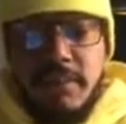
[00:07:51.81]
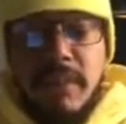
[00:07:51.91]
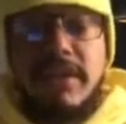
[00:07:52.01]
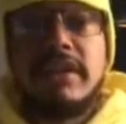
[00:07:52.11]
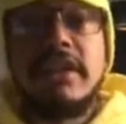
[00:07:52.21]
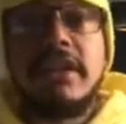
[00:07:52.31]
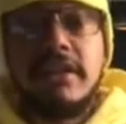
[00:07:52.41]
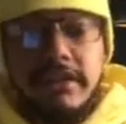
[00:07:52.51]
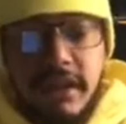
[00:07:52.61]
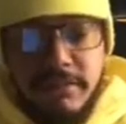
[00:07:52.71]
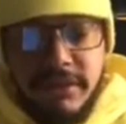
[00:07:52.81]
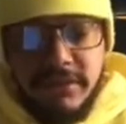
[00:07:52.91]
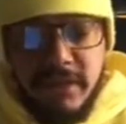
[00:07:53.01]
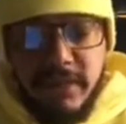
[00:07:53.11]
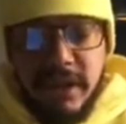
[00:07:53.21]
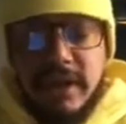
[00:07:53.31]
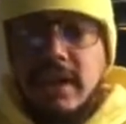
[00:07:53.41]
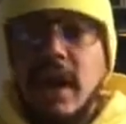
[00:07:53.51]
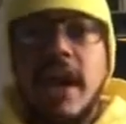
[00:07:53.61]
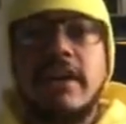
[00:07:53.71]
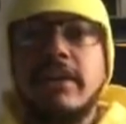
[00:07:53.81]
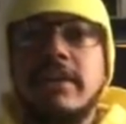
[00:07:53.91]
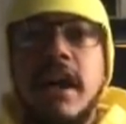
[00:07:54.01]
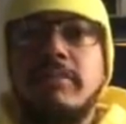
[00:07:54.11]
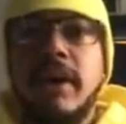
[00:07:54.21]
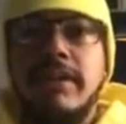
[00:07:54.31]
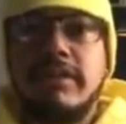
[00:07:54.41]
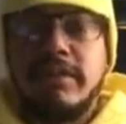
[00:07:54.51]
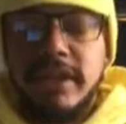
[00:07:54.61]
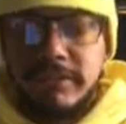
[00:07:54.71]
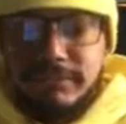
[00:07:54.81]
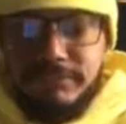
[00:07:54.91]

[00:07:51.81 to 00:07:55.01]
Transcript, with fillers: publicly looked up to somebody I could not possibly.